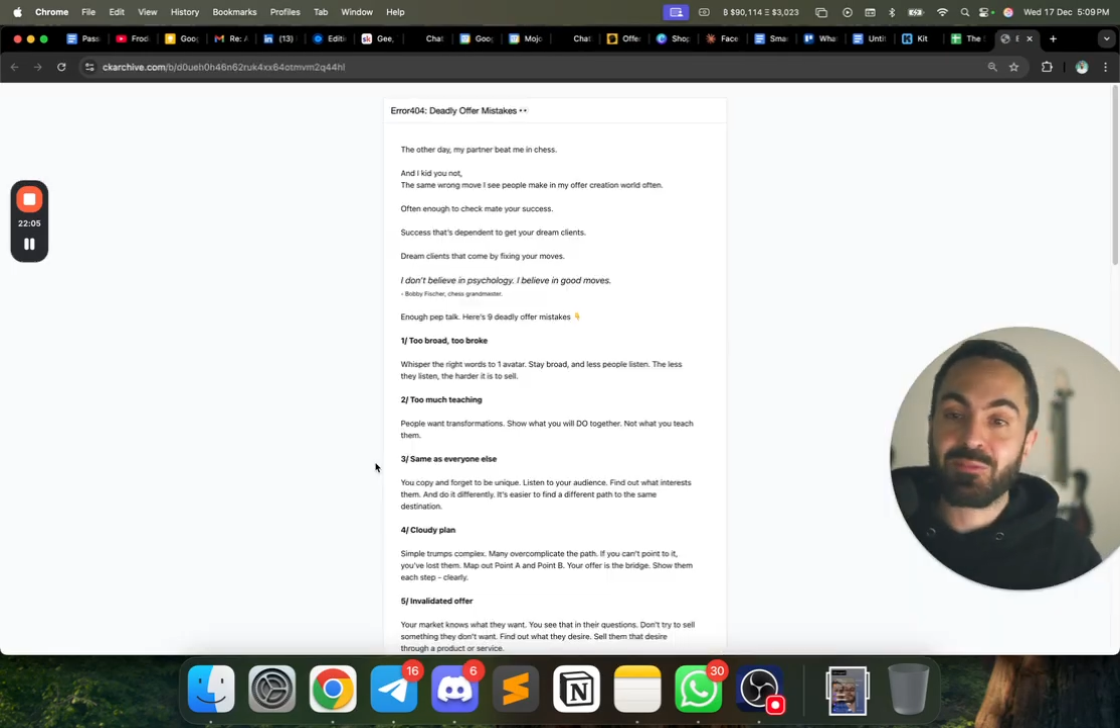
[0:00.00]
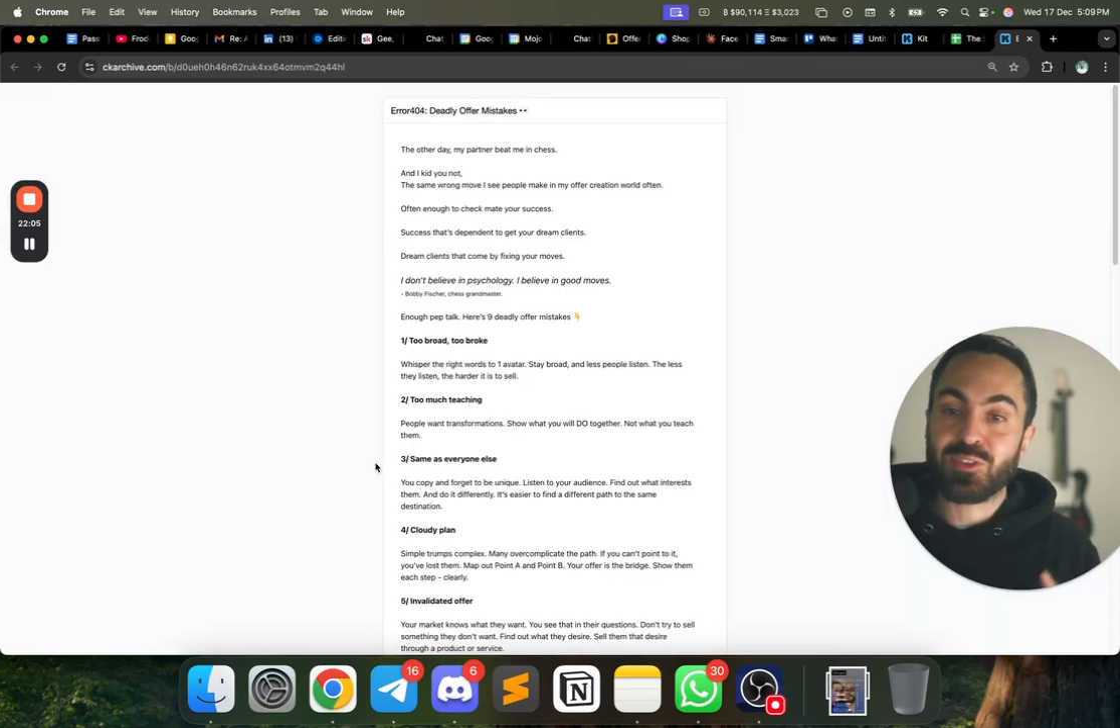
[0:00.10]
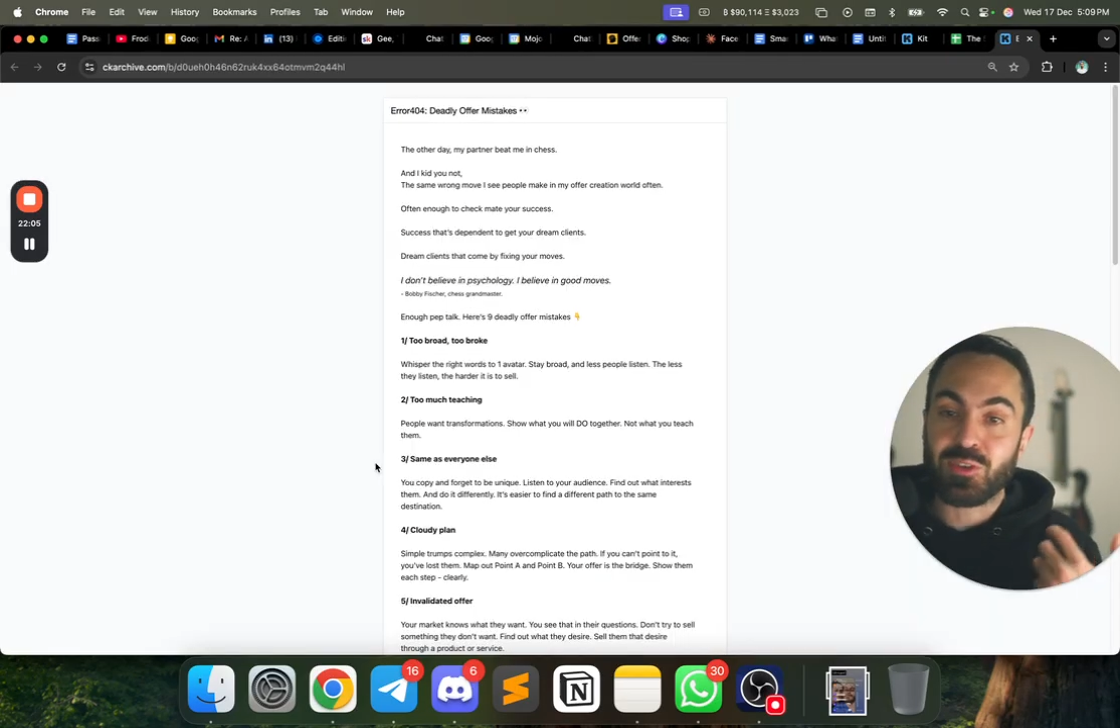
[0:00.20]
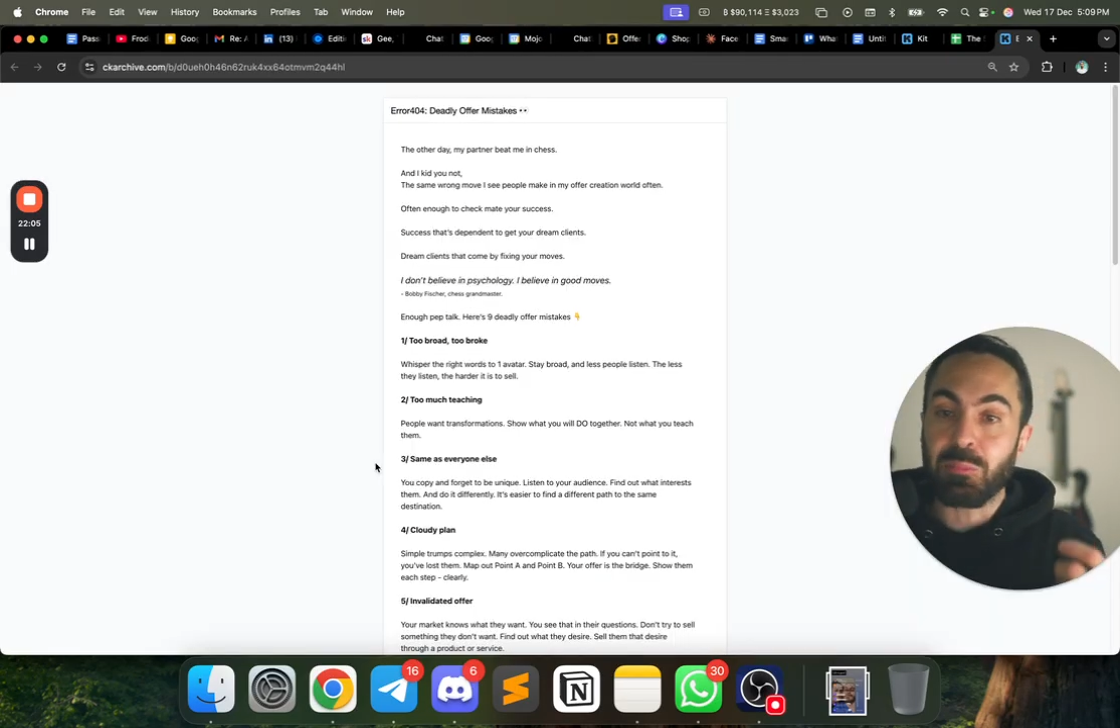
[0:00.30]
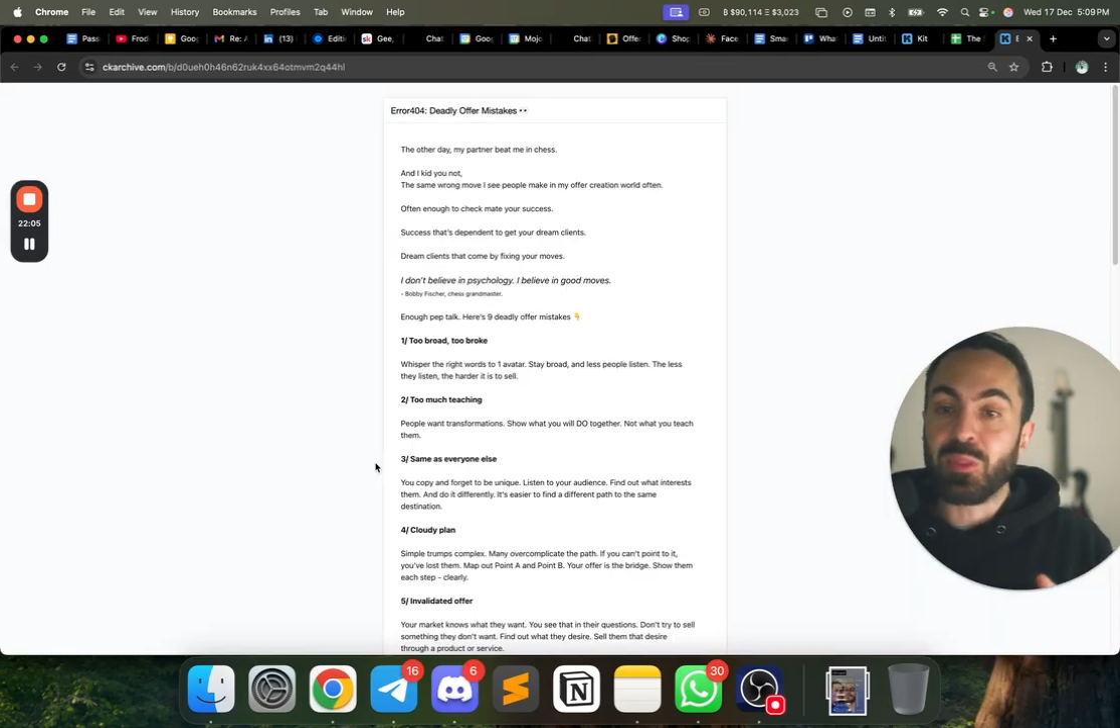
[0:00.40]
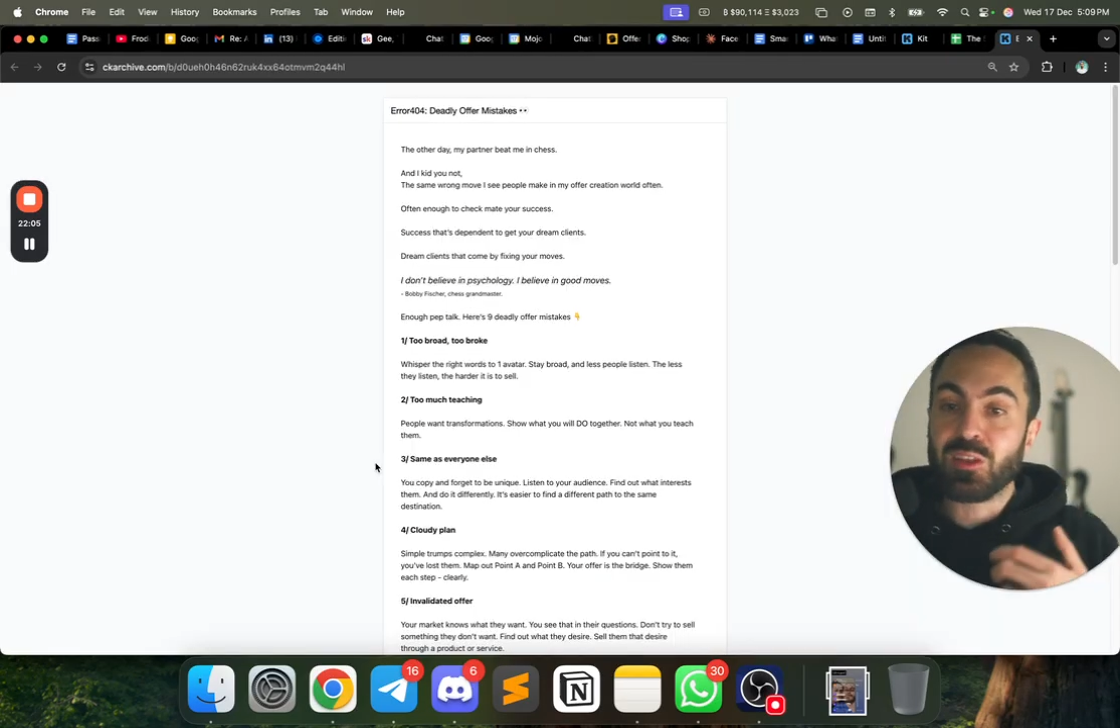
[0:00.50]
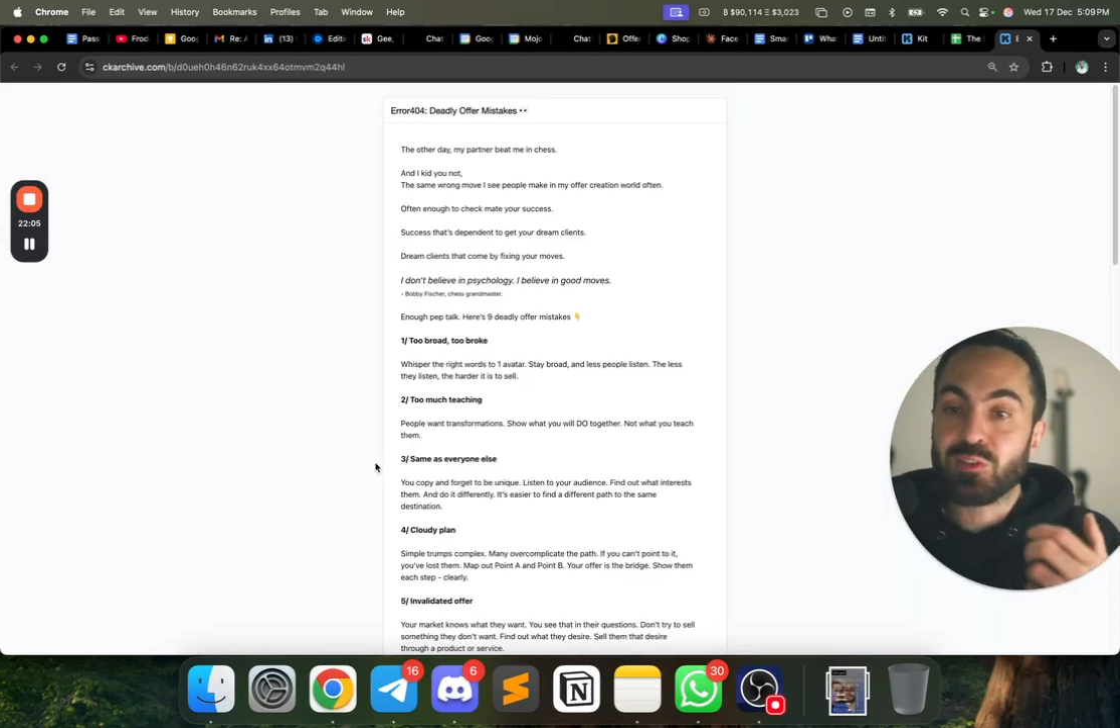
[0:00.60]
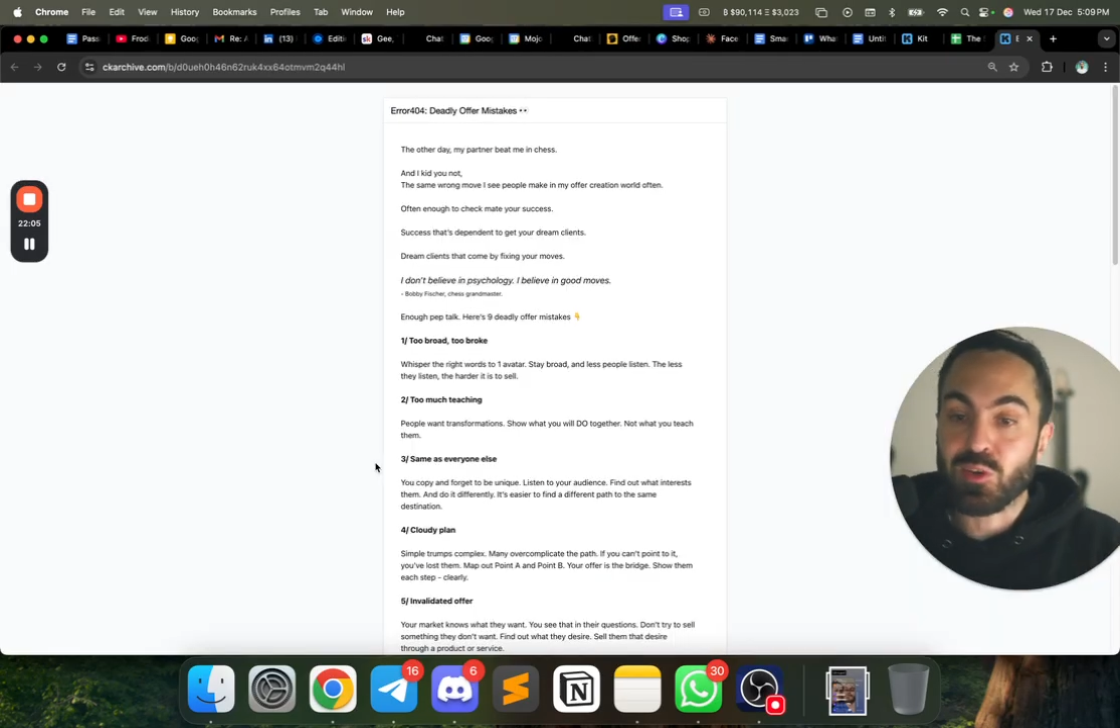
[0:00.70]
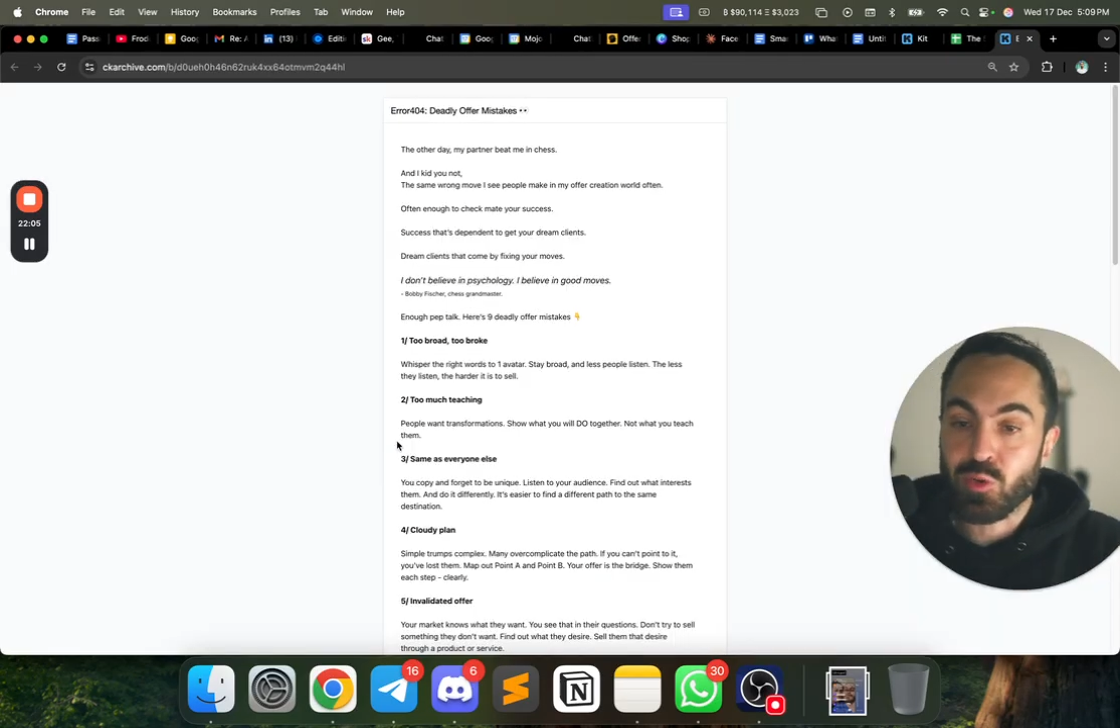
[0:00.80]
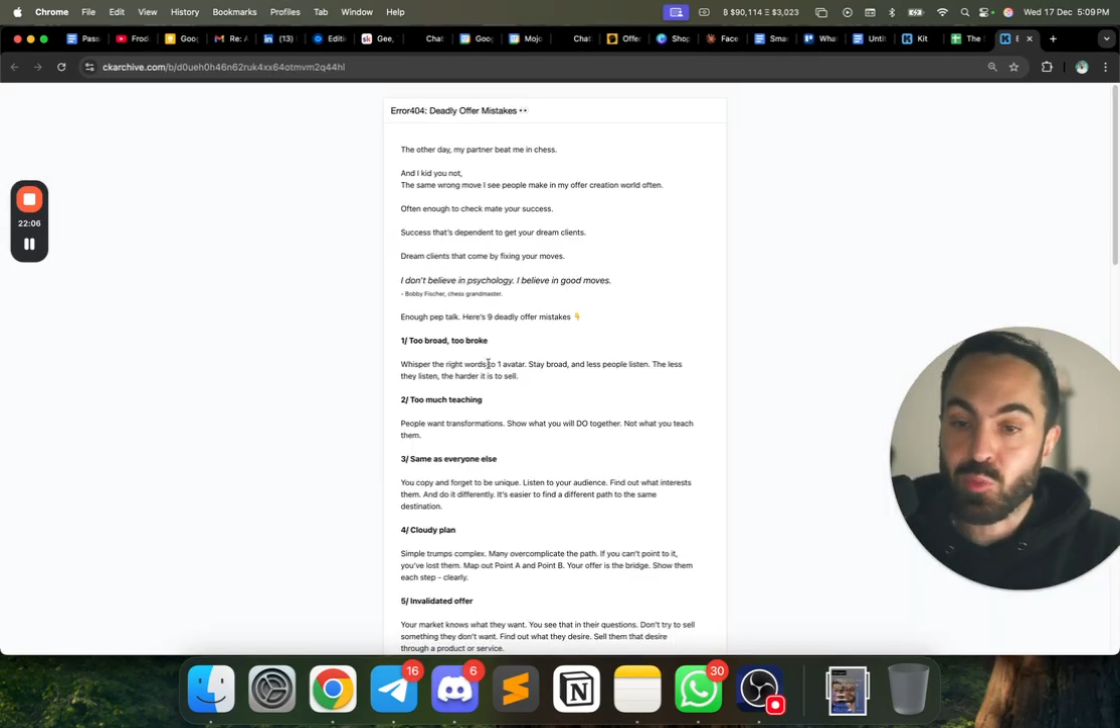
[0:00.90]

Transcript: something to do